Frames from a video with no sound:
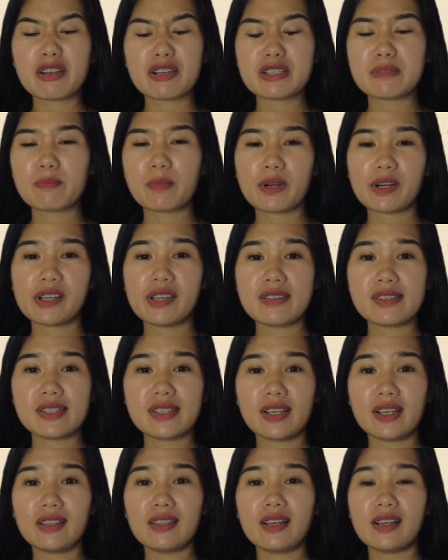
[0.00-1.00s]

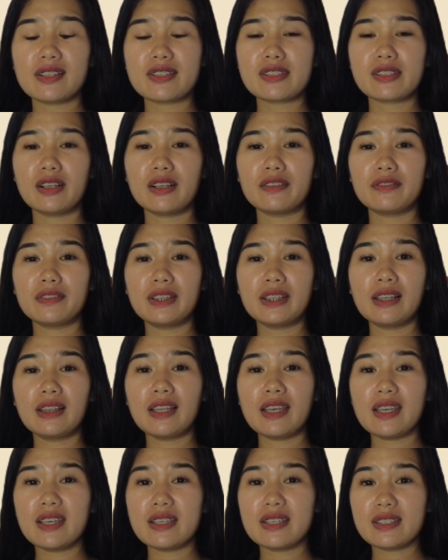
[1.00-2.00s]
experiencing a lot of
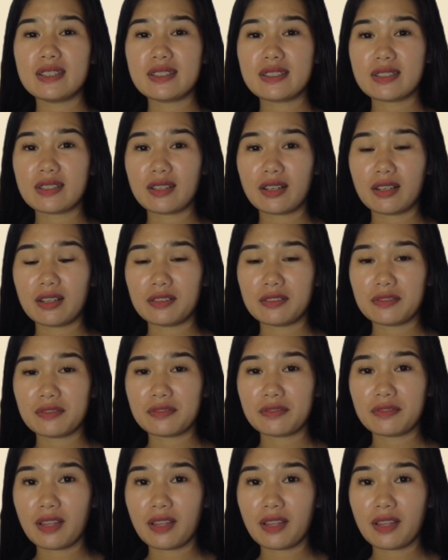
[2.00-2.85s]
delays of